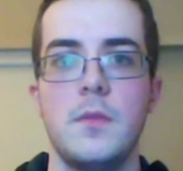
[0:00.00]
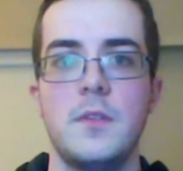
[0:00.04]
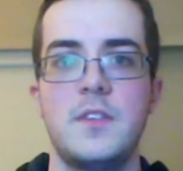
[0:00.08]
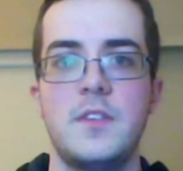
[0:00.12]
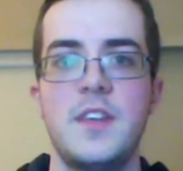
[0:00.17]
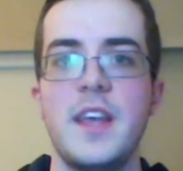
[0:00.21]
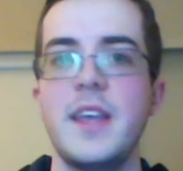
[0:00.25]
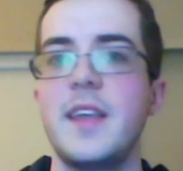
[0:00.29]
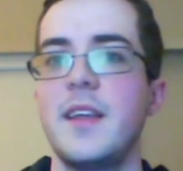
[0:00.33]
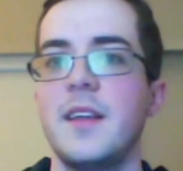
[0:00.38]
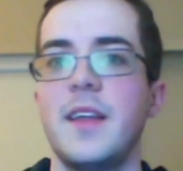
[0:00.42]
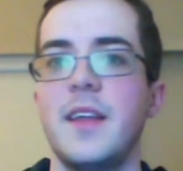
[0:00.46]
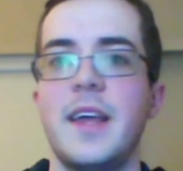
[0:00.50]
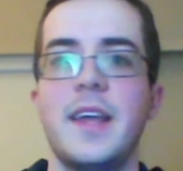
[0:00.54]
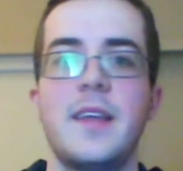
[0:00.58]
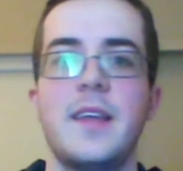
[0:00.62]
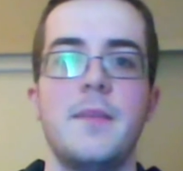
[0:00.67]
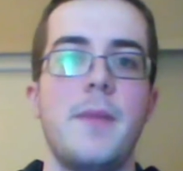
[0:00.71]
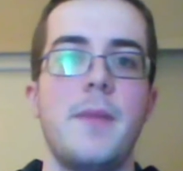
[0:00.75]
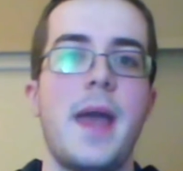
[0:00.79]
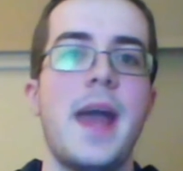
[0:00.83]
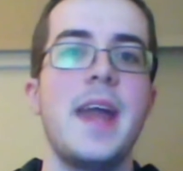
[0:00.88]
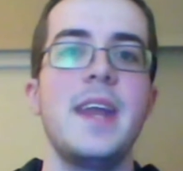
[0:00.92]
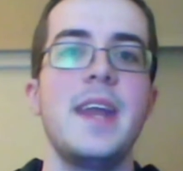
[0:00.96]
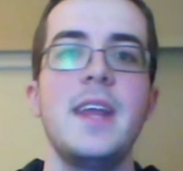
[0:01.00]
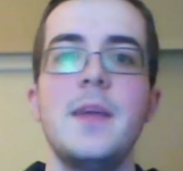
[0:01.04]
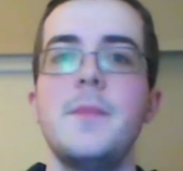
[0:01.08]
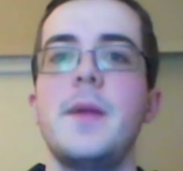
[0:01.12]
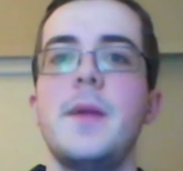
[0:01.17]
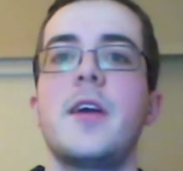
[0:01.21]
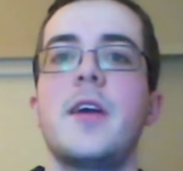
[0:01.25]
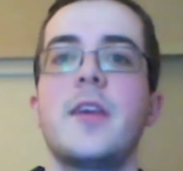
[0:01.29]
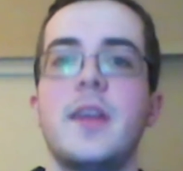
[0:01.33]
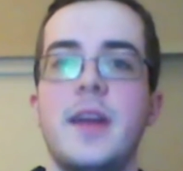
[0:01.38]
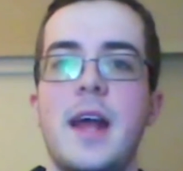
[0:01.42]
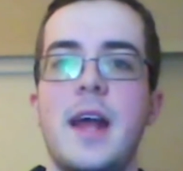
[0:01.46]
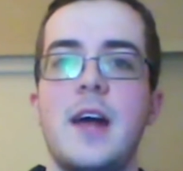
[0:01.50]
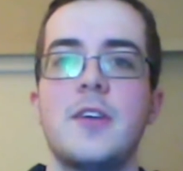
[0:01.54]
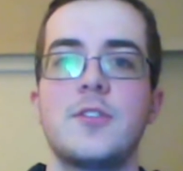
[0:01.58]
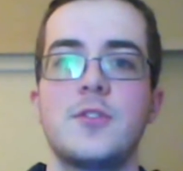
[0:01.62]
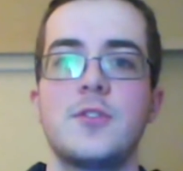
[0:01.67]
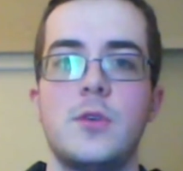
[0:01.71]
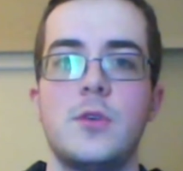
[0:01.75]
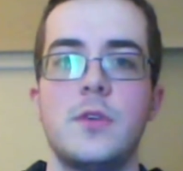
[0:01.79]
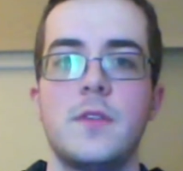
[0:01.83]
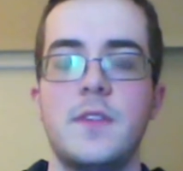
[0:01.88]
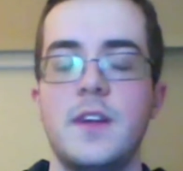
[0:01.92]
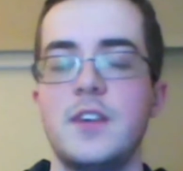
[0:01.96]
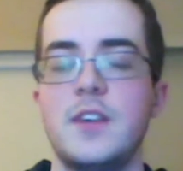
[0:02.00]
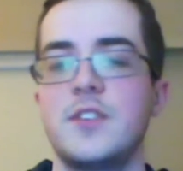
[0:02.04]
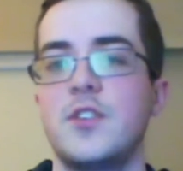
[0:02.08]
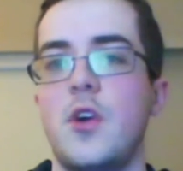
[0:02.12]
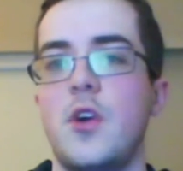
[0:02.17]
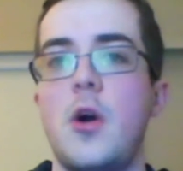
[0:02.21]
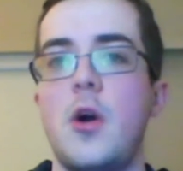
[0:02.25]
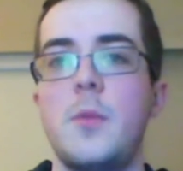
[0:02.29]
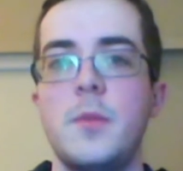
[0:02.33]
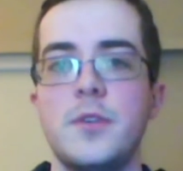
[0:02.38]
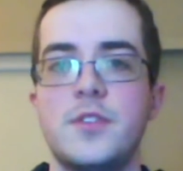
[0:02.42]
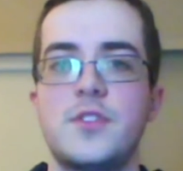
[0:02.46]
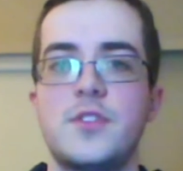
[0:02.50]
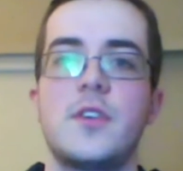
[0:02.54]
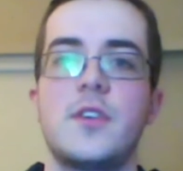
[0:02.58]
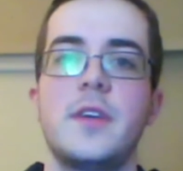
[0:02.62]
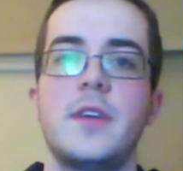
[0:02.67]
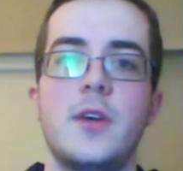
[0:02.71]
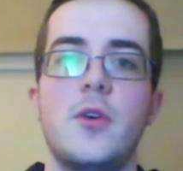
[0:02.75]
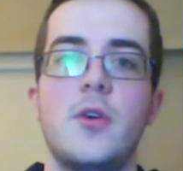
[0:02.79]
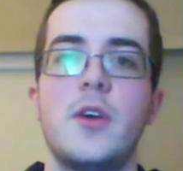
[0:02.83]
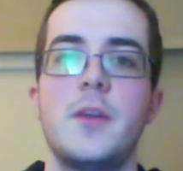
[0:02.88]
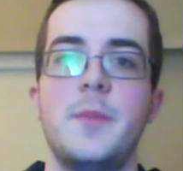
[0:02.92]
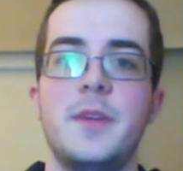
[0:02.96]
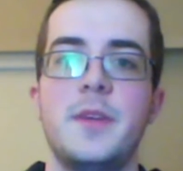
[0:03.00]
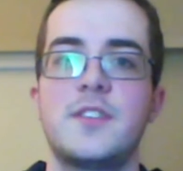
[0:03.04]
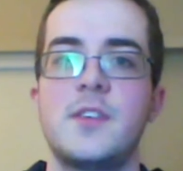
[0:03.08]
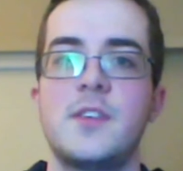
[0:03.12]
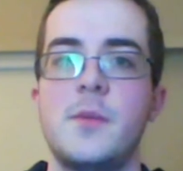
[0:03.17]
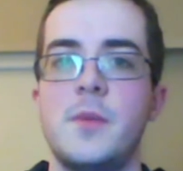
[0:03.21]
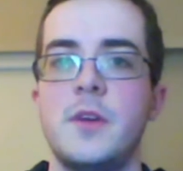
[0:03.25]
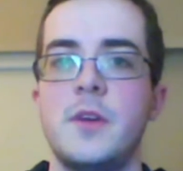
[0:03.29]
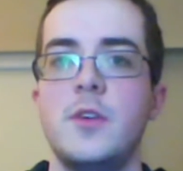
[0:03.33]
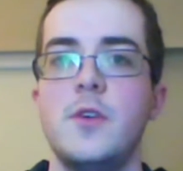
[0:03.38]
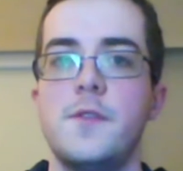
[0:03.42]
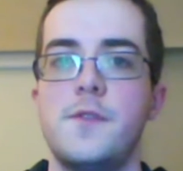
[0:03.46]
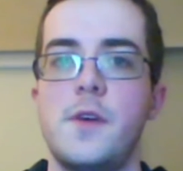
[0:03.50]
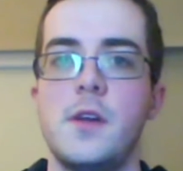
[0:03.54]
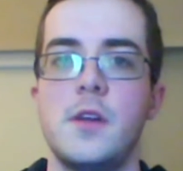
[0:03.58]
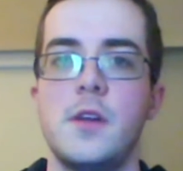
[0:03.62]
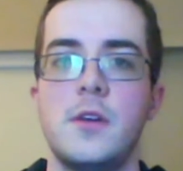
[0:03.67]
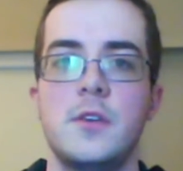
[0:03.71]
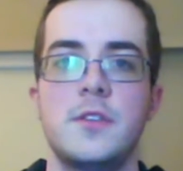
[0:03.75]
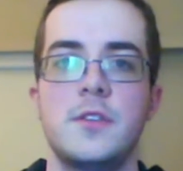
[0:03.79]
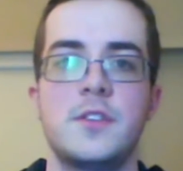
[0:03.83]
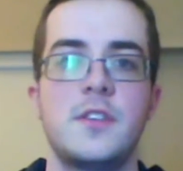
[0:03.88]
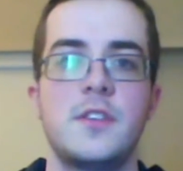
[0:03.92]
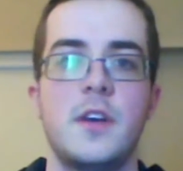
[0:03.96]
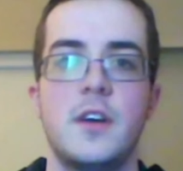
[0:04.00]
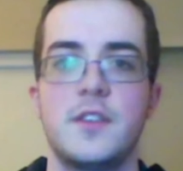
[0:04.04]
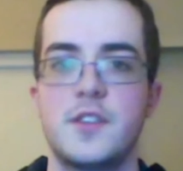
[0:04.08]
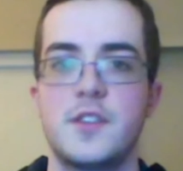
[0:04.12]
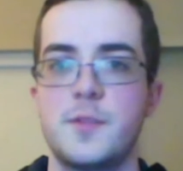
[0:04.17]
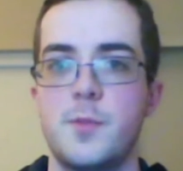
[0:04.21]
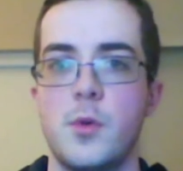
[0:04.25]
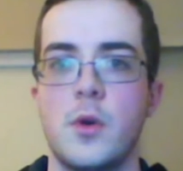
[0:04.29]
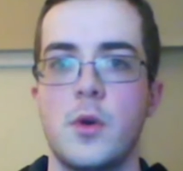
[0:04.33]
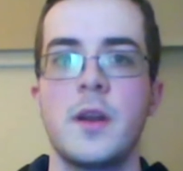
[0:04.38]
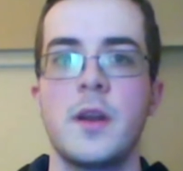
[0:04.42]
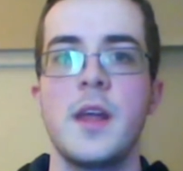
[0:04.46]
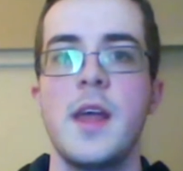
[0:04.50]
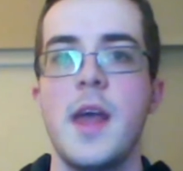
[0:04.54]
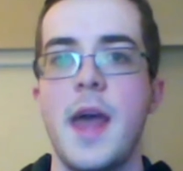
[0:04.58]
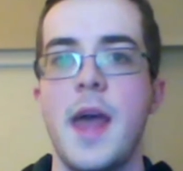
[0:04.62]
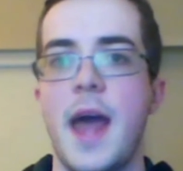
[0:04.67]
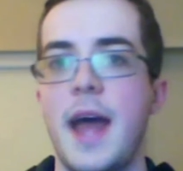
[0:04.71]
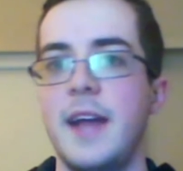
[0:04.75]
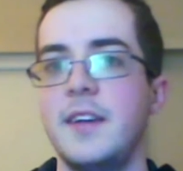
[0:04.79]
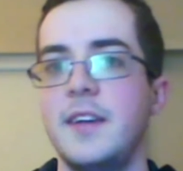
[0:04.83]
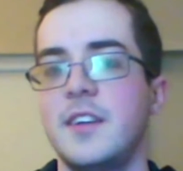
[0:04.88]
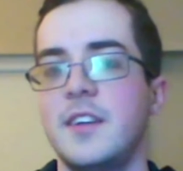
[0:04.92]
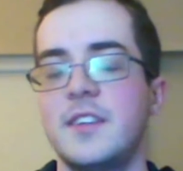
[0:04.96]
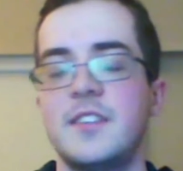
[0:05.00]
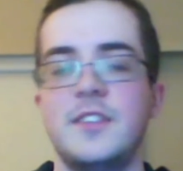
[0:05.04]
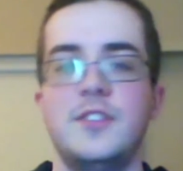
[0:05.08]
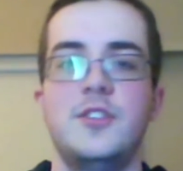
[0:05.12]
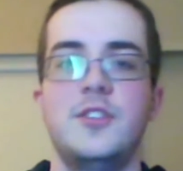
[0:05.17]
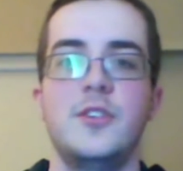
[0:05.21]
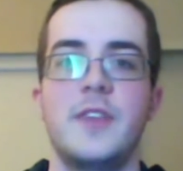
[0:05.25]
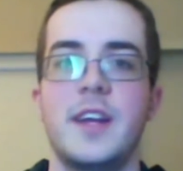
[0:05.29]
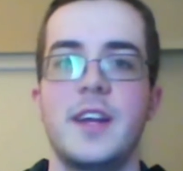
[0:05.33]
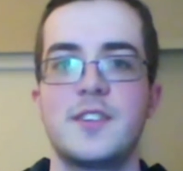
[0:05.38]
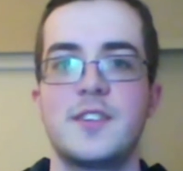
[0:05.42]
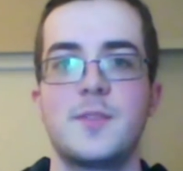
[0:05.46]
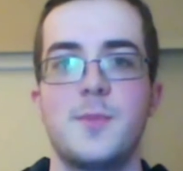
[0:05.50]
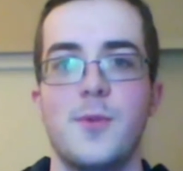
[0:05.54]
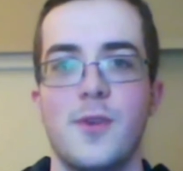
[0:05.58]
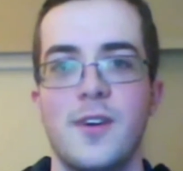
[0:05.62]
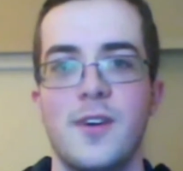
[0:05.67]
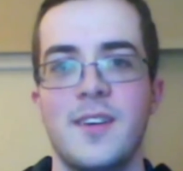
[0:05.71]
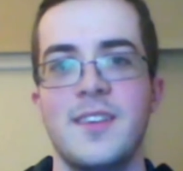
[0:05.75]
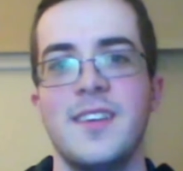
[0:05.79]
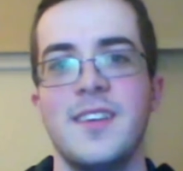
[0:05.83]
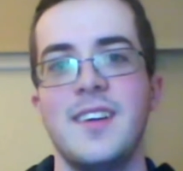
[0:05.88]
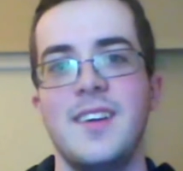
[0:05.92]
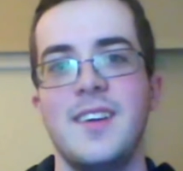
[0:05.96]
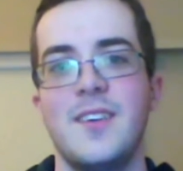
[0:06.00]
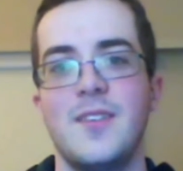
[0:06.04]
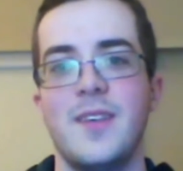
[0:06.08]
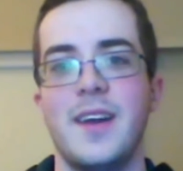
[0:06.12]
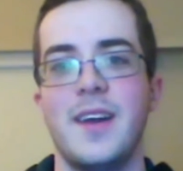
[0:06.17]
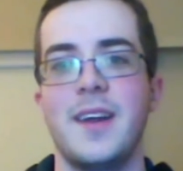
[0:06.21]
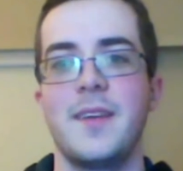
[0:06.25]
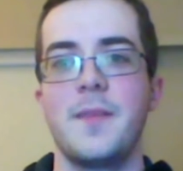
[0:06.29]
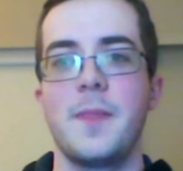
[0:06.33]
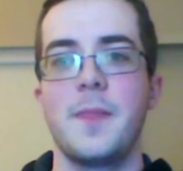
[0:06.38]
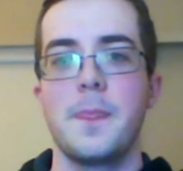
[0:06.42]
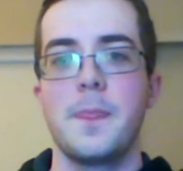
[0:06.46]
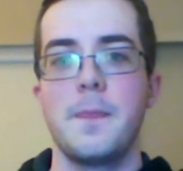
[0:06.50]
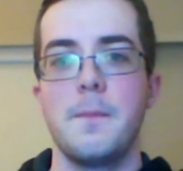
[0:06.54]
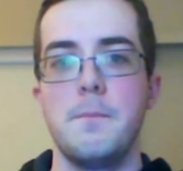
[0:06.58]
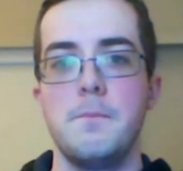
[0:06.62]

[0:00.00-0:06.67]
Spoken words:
Take like any American household, there's almost certainly going to be someone who follows a sport and doesn't do that sport, right?